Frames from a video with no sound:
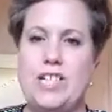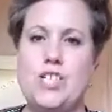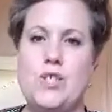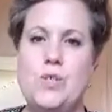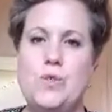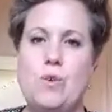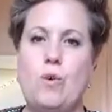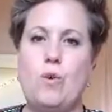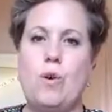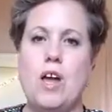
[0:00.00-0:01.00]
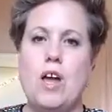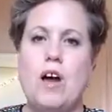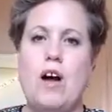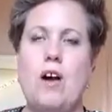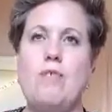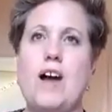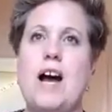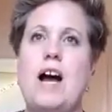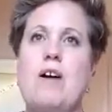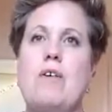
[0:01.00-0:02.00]
to use all of
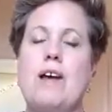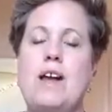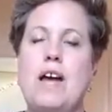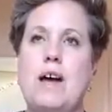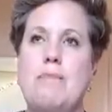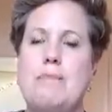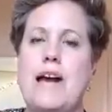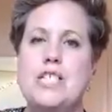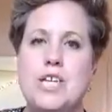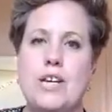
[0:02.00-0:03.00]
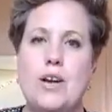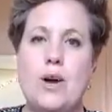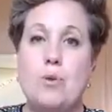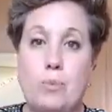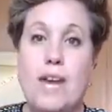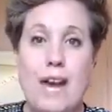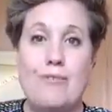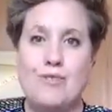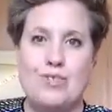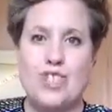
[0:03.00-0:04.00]
our magic, we
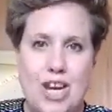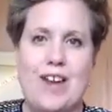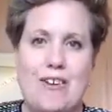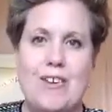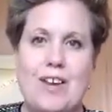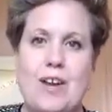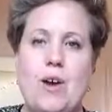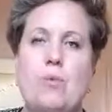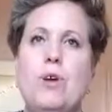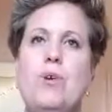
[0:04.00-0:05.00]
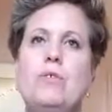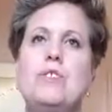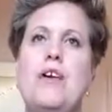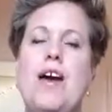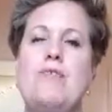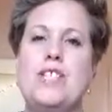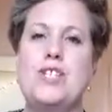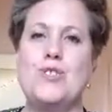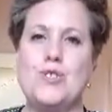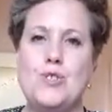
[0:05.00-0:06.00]
have to share. We also have to
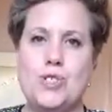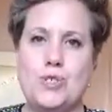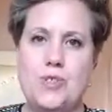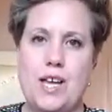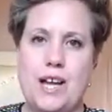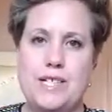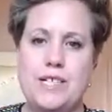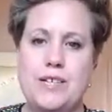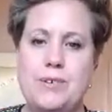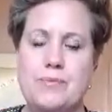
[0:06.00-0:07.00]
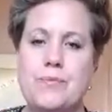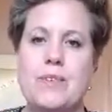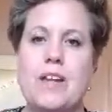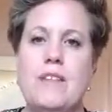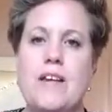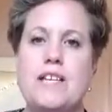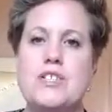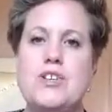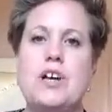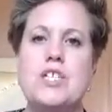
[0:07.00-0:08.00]
get used to the idea that
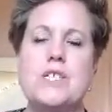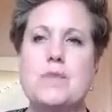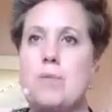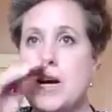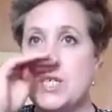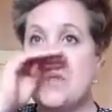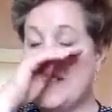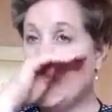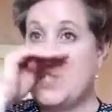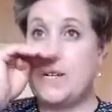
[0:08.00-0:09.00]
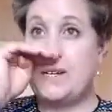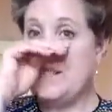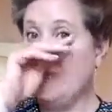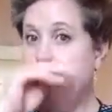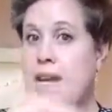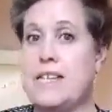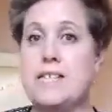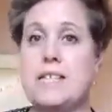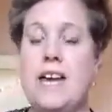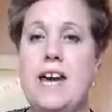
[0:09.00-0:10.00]
it's not just one tradition
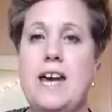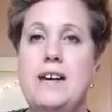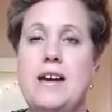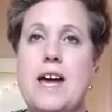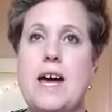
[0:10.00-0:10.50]
that can